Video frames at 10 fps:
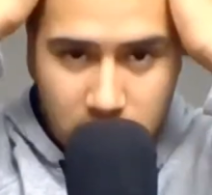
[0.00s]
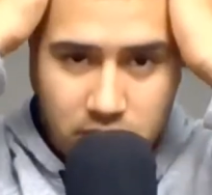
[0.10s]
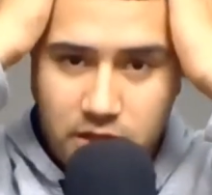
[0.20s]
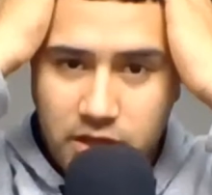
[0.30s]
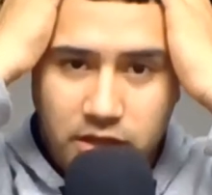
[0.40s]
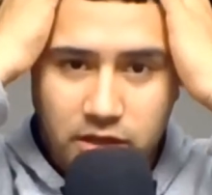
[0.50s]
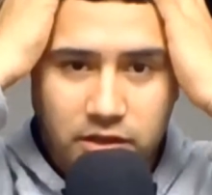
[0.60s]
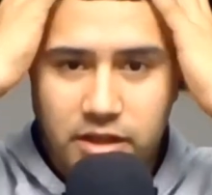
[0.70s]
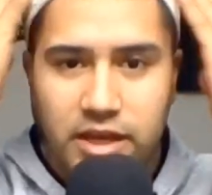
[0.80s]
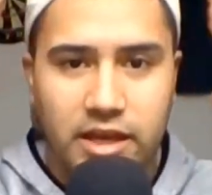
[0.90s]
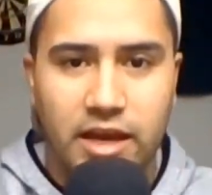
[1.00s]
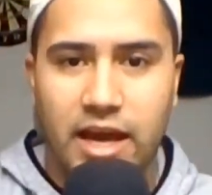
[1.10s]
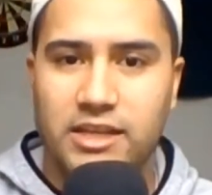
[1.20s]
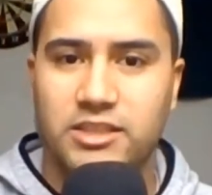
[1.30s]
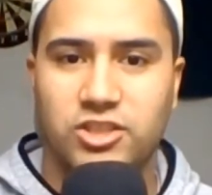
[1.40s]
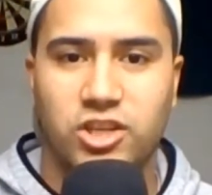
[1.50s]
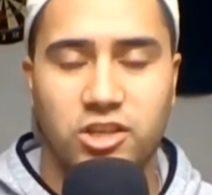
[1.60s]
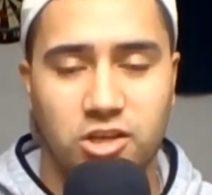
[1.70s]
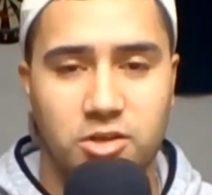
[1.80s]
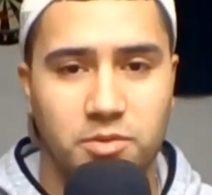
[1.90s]
they ask each other
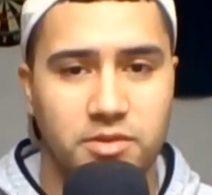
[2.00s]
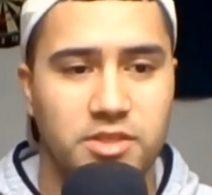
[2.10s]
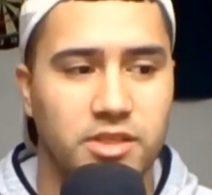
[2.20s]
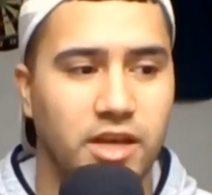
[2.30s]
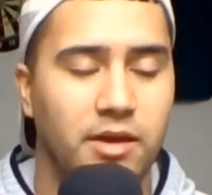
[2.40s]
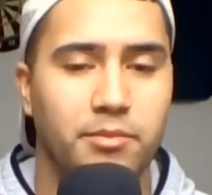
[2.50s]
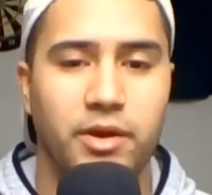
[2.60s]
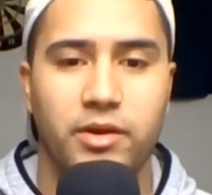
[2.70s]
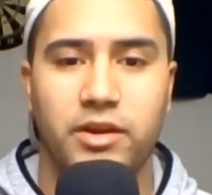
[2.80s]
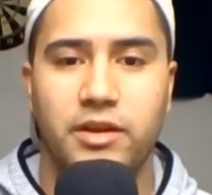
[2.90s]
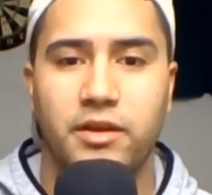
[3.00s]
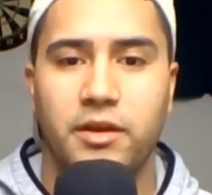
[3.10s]
to get married